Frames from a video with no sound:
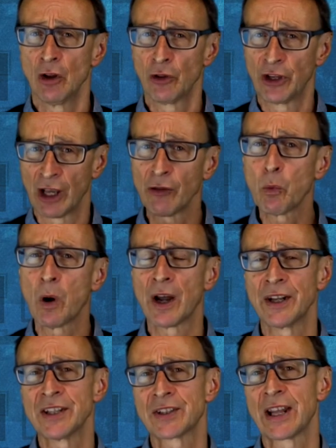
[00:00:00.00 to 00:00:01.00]
The other
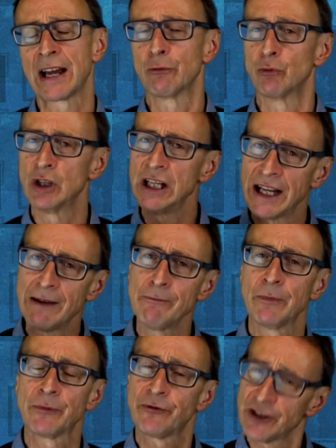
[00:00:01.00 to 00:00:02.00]
one is that really
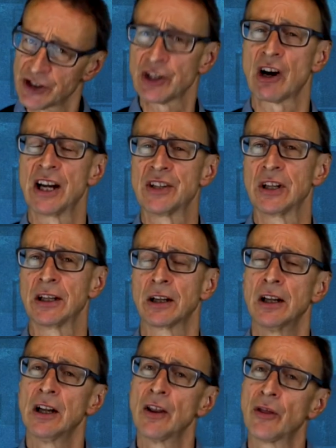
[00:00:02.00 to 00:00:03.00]
emphasising
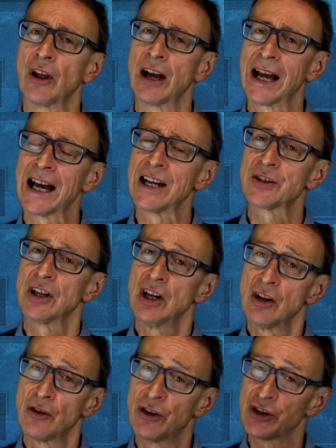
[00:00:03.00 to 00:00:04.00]
that as
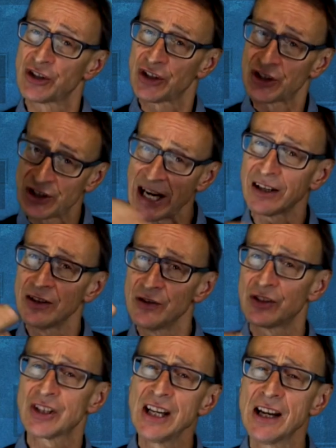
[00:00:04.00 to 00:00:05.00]
the
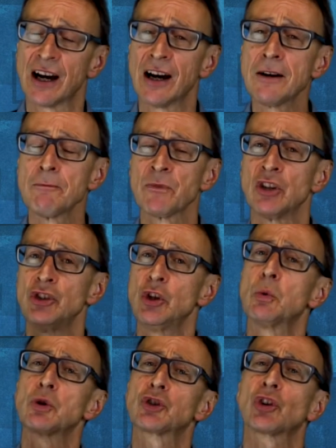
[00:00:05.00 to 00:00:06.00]
second tier, you
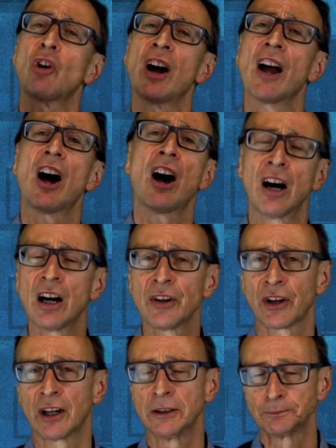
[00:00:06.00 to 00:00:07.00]
will try
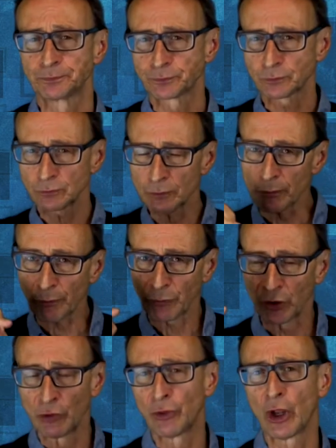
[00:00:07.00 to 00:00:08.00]
harder
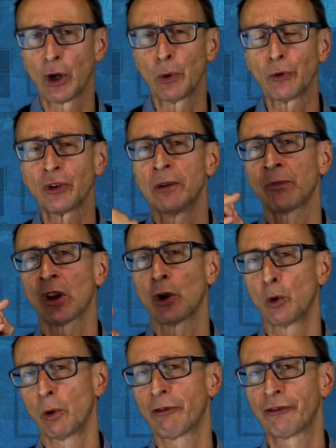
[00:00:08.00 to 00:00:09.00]
than those
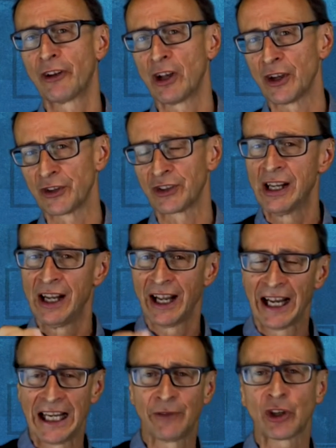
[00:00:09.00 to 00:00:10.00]
who are first.
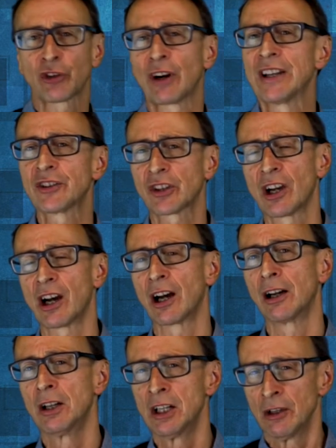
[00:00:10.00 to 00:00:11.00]
Avis
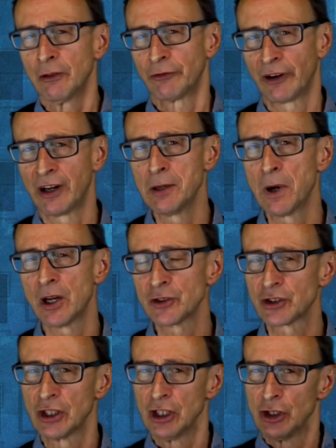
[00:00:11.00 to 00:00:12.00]
Rent-A-Car very
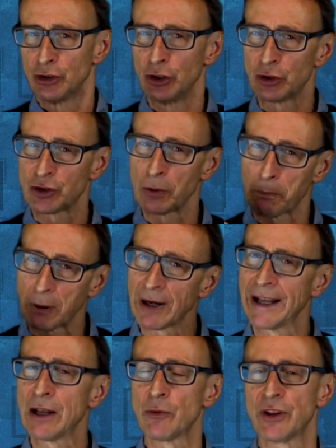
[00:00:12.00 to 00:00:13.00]
much used to
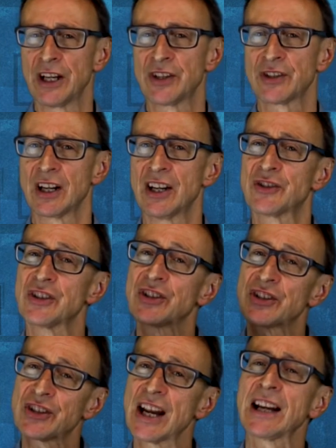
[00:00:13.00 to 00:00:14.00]
play on this as the
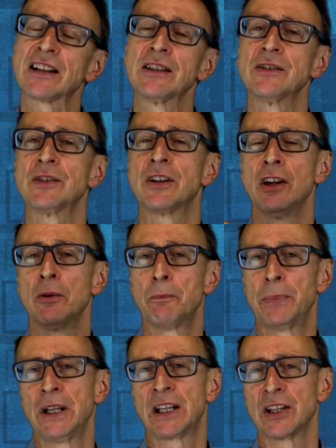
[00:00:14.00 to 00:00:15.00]
second
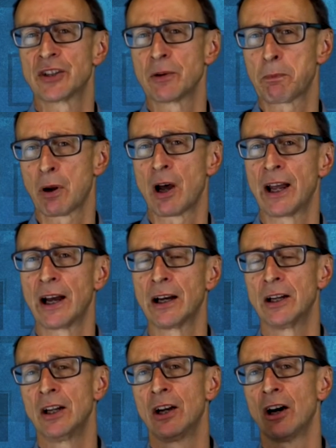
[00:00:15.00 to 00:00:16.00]
biggest supplier
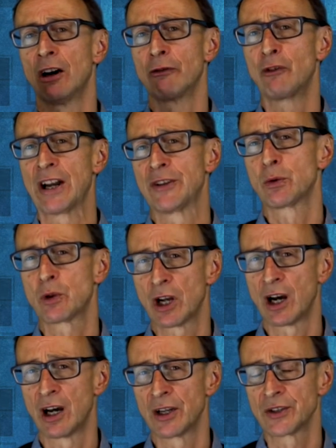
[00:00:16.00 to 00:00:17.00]
of rental
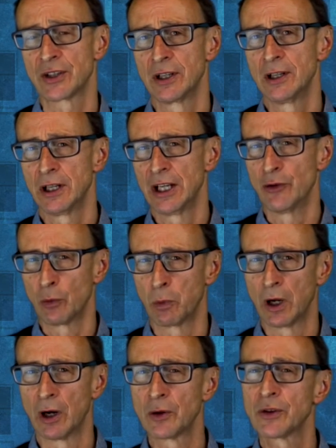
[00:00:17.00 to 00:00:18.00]
cars in the
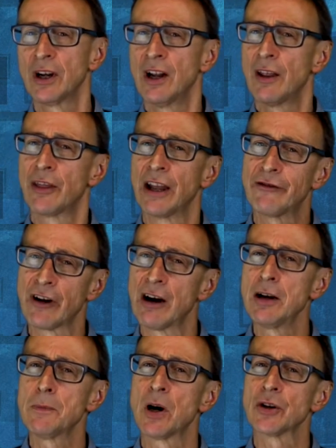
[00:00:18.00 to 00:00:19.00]
world. They
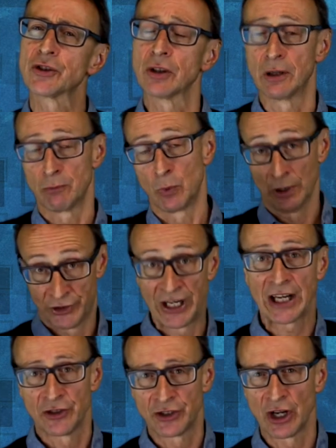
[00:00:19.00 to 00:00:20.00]
very much,
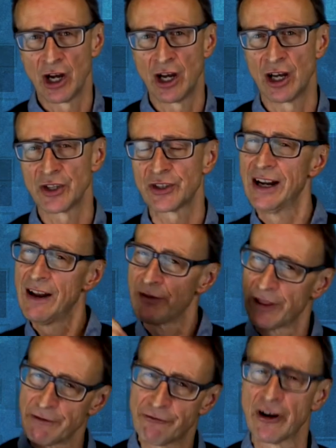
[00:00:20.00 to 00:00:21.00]
second to Hertz,
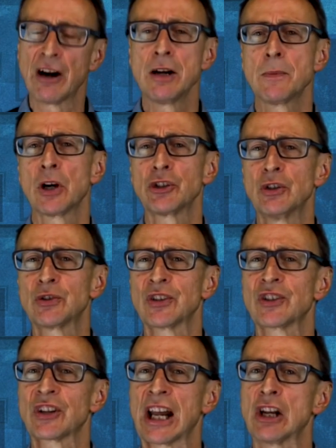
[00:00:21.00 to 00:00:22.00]
they very much used to
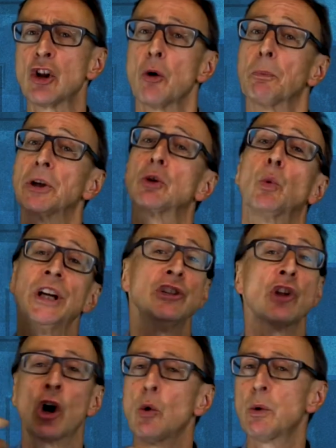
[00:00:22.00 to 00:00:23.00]
say, look, we
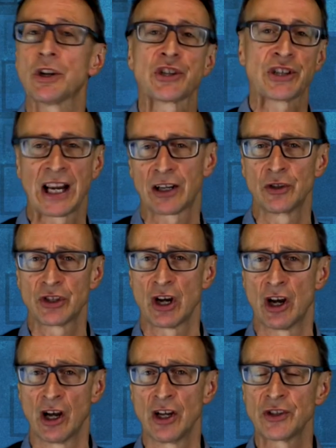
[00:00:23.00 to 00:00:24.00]
know we're second to
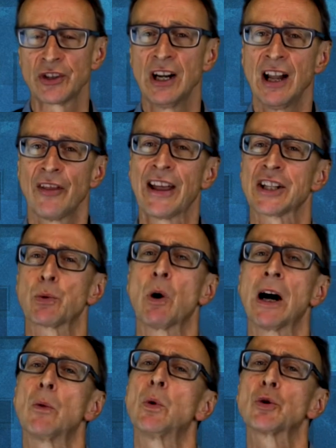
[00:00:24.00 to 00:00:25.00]
Hertz, that's
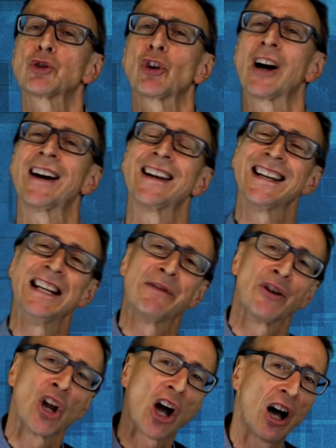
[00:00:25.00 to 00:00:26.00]
why we'll try
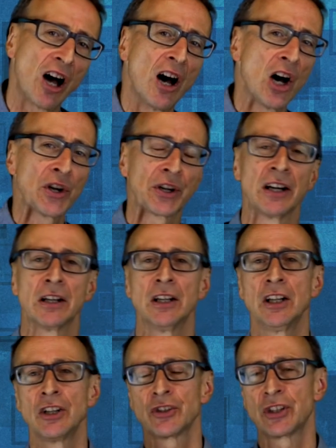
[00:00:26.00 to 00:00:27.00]
even harder
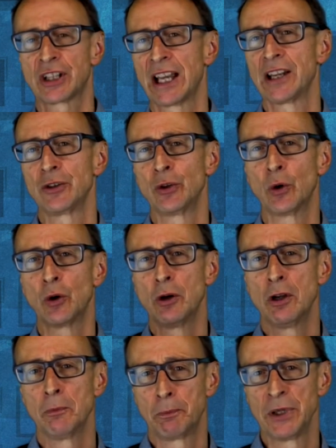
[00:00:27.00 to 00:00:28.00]
to get your
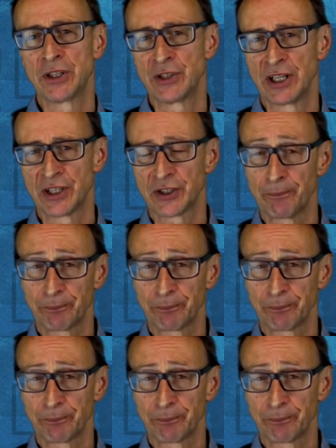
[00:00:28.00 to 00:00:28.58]
business.